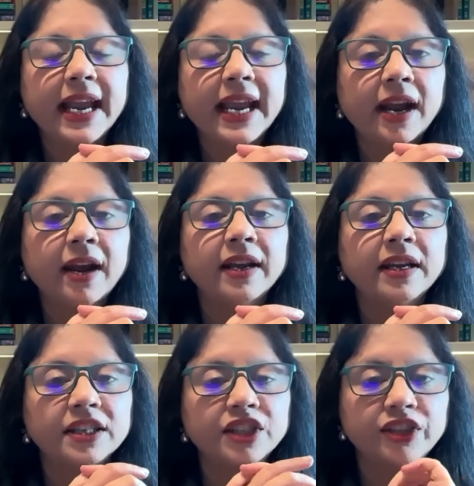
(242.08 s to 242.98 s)
AI
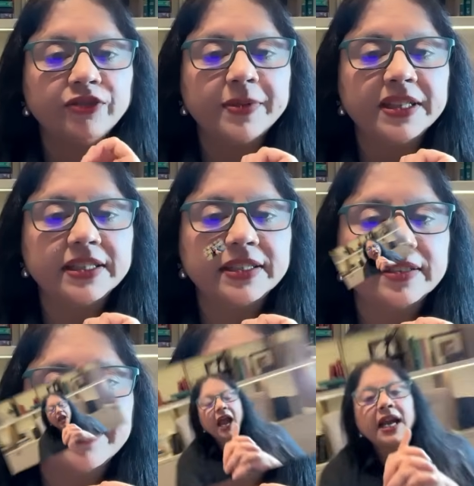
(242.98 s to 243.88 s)
achievements.
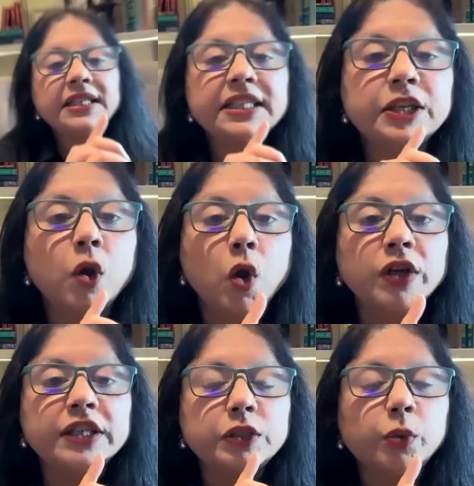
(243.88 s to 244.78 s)
And in
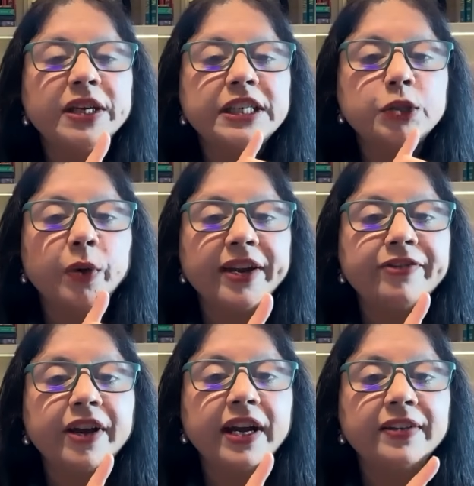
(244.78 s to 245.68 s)
August
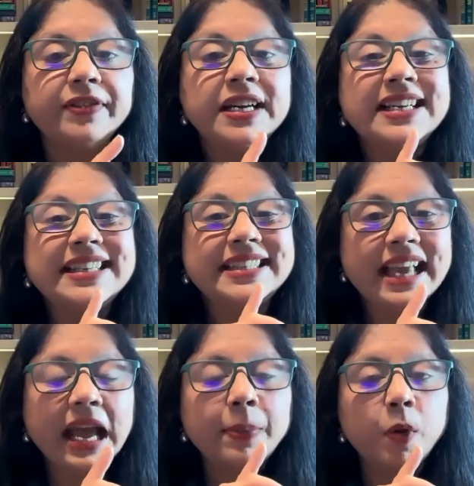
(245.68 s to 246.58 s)
2025,
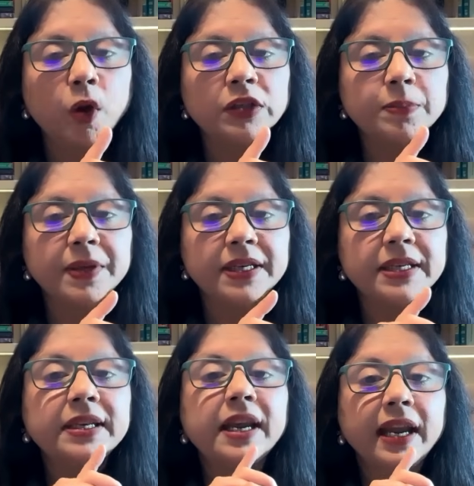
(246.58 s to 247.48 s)
Sam Altman,
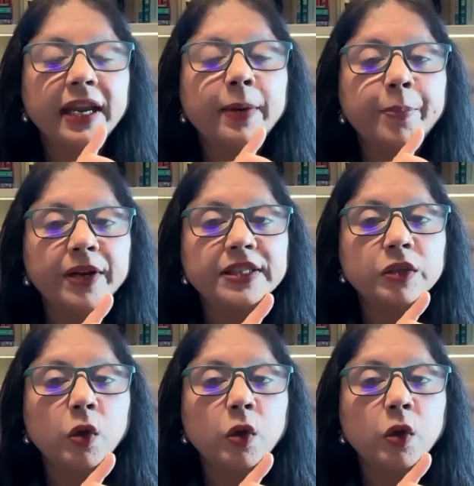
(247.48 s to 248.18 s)
in a press